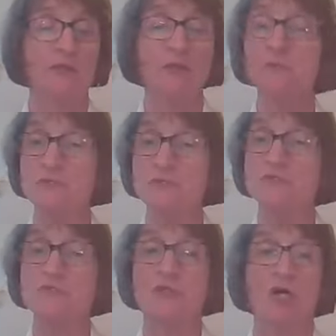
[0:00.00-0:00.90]

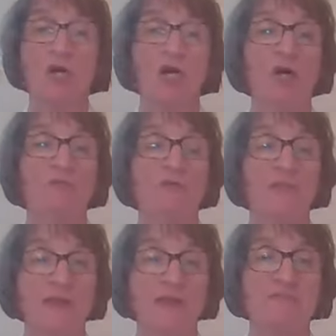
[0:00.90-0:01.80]
because of
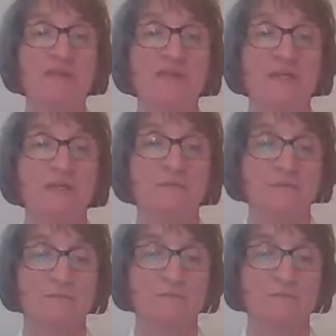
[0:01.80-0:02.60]
their fear.